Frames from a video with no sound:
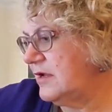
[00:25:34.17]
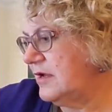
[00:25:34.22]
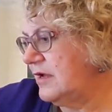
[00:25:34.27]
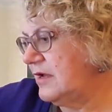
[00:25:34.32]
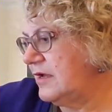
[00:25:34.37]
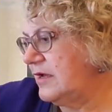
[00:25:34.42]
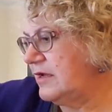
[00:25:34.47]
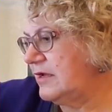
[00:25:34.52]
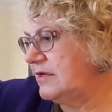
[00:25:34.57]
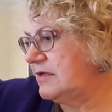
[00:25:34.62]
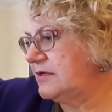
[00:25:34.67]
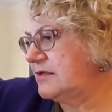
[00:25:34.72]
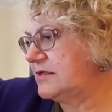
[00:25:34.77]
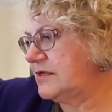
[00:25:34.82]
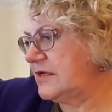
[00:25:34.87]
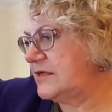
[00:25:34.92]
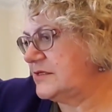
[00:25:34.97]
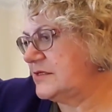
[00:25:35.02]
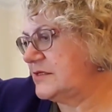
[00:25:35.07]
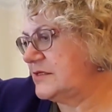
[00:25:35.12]
And
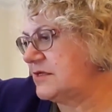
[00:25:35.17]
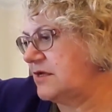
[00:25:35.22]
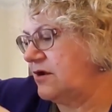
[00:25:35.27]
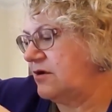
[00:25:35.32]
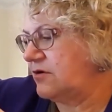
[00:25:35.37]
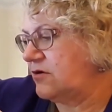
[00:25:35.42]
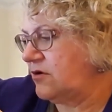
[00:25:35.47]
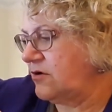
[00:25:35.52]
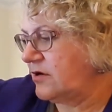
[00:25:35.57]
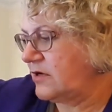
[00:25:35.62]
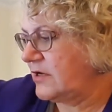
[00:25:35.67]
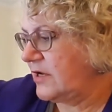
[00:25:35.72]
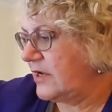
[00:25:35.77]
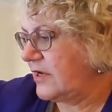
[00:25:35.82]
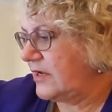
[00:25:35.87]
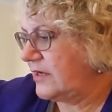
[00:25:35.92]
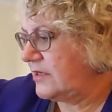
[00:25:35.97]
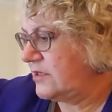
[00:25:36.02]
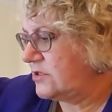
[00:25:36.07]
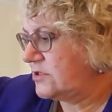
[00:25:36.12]
as I say, I've got
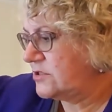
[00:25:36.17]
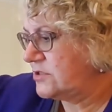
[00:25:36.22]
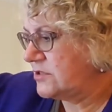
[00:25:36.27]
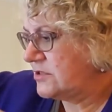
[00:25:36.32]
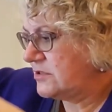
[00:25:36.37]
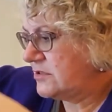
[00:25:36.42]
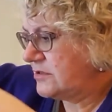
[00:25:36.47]
gauge.